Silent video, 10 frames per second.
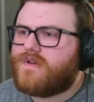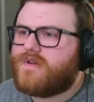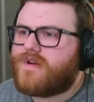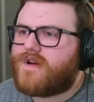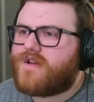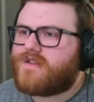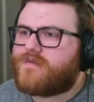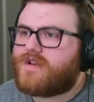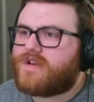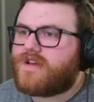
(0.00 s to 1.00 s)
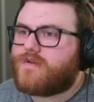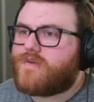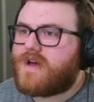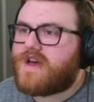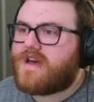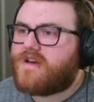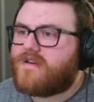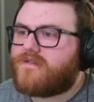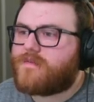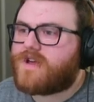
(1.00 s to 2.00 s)
I just want to get away
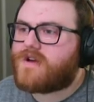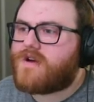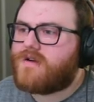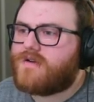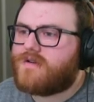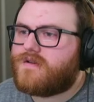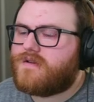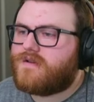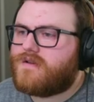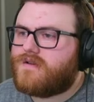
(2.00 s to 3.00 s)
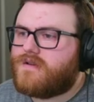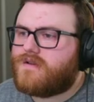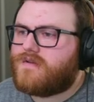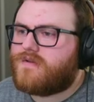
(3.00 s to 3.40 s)
from here. Oh.